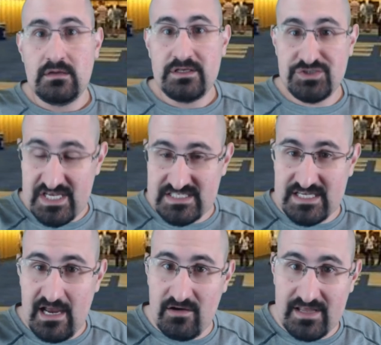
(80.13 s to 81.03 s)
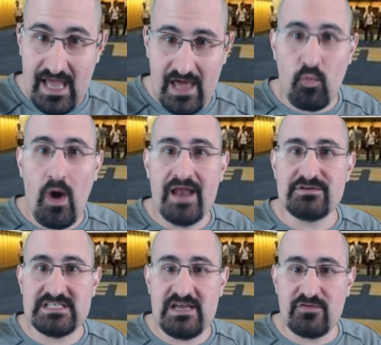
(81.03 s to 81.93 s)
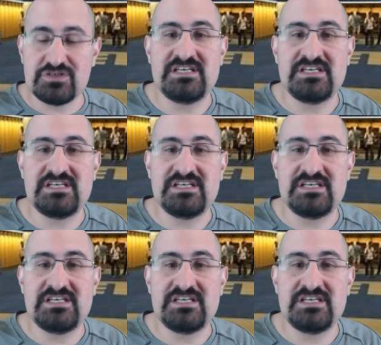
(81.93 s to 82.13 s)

Jason Garrett again. Wide receivers,